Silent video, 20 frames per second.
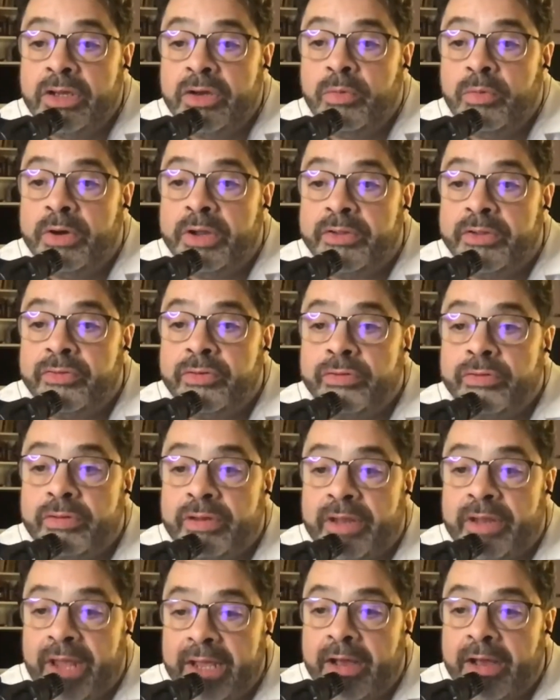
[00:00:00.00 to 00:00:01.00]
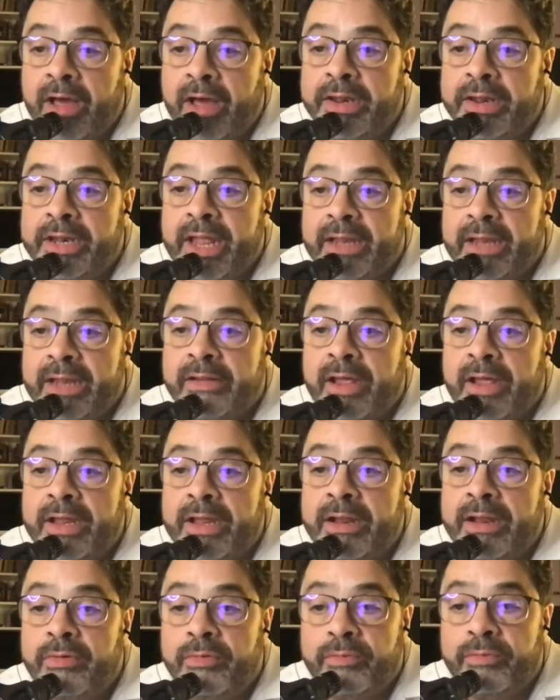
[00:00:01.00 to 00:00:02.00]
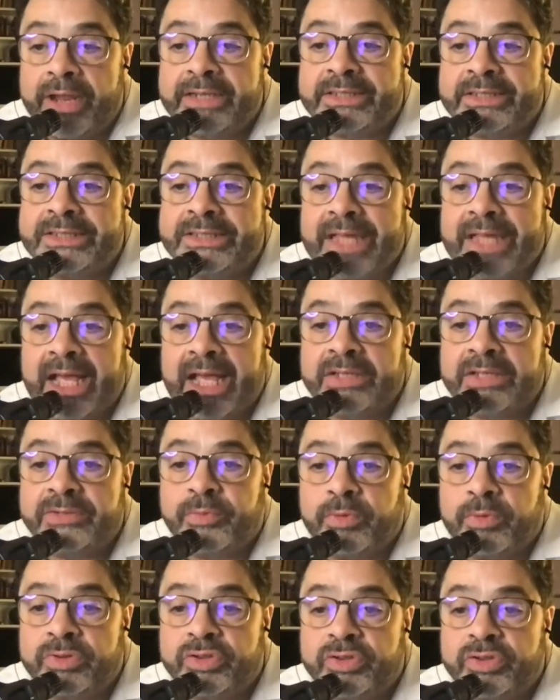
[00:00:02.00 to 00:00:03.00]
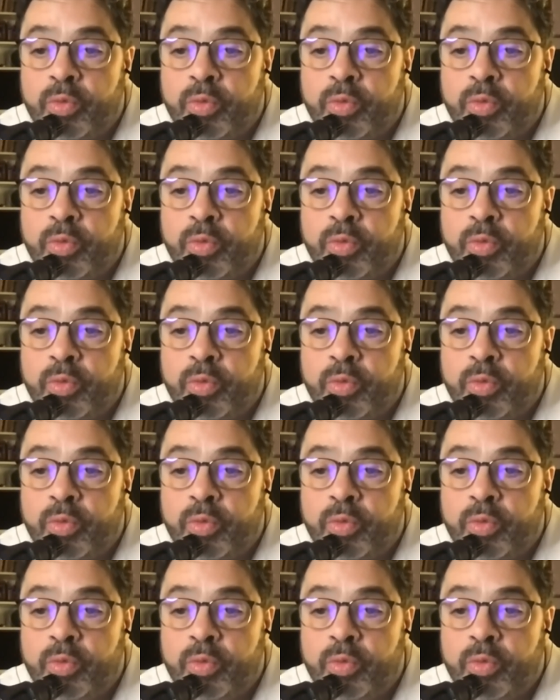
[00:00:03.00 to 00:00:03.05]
What is your take on an anti-racist task force?